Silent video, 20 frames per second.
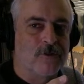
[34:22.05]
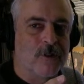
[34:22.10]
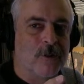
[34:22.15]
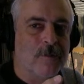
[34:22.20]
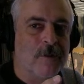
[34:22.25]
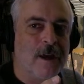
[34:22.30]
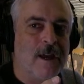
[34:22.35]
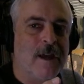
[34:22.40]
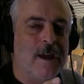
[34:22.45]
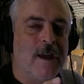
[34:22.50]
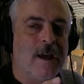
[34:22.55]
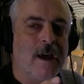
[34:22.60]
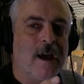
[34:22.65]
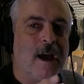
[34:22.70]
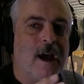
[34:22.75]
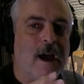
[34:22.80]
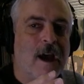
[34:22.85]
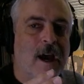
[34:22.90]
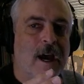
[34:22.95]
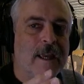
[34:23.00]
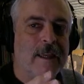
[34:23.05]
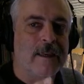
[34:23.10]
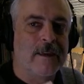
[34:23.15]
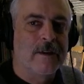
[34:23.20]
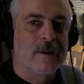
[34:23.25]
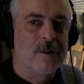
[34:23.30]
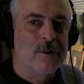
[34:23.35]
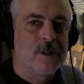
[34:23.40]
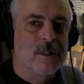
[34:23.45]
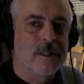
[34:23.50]
from high
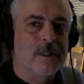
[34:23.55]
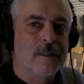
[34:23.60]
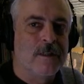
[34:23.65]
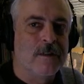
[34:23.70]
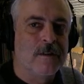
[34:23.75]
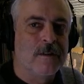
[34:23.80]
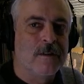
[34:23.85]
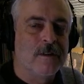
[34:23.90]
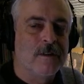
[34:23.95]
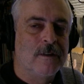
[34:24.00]
energy